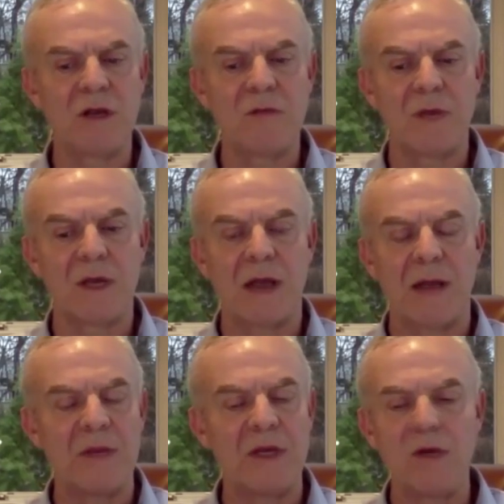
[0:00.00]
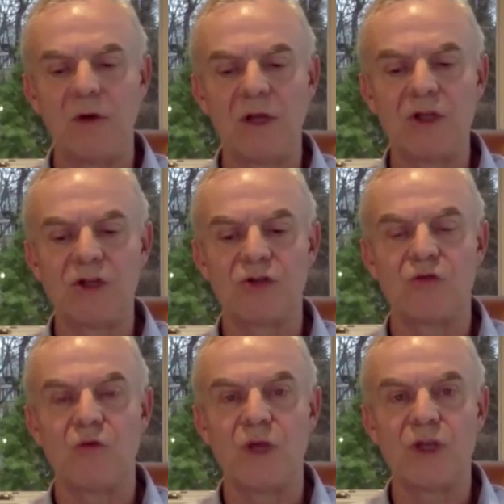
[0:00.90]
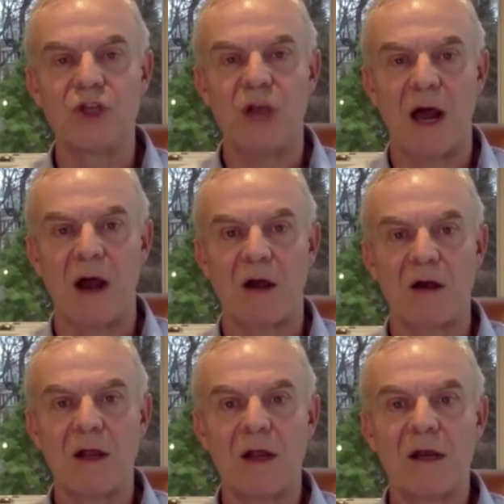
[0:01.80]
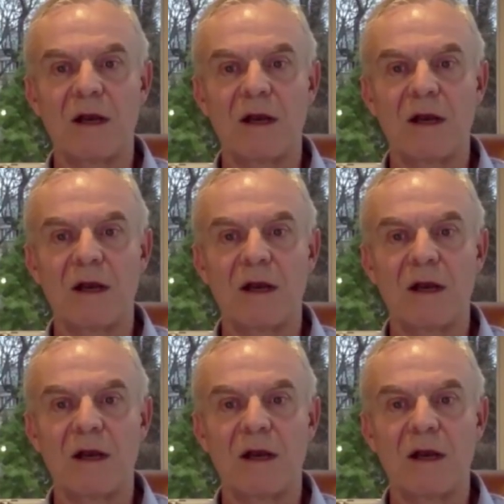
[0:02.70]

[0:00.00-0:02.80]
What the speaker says: new lesions which are